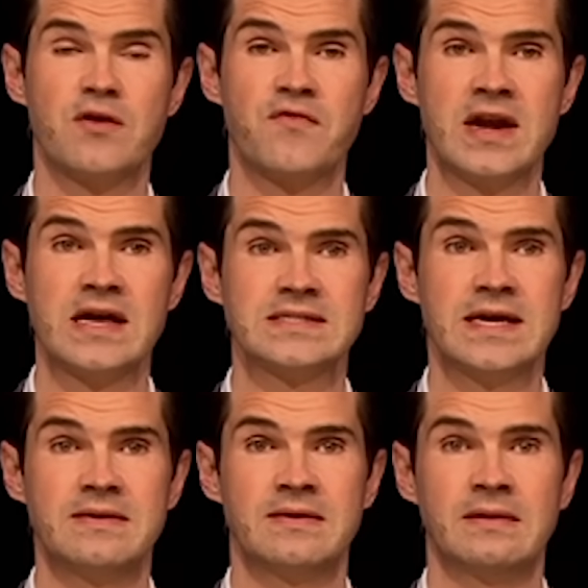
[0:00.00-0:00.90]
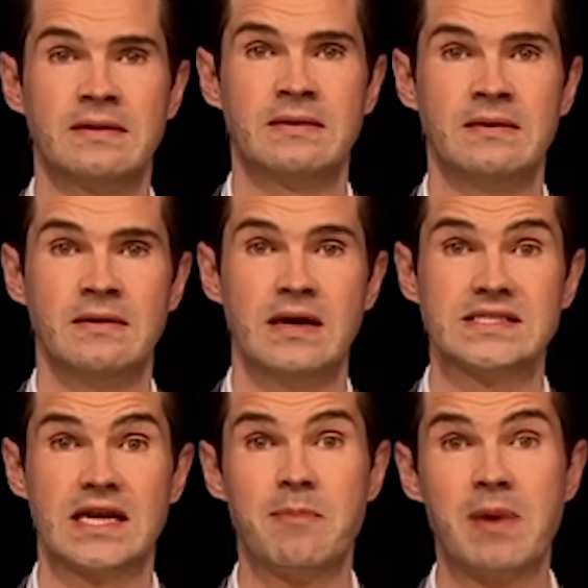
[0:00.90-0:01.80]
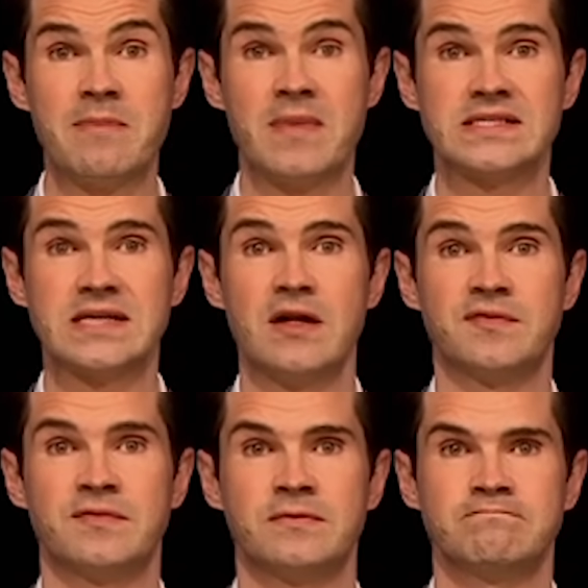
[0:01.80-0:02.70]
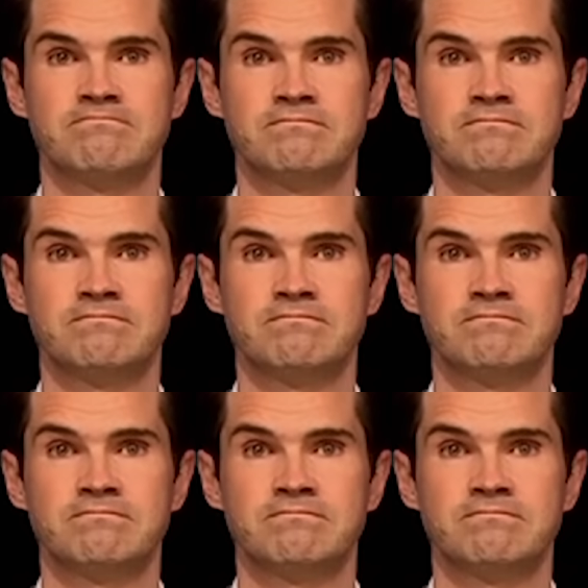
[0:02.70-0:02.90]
girlfriend, I said, I blame myself.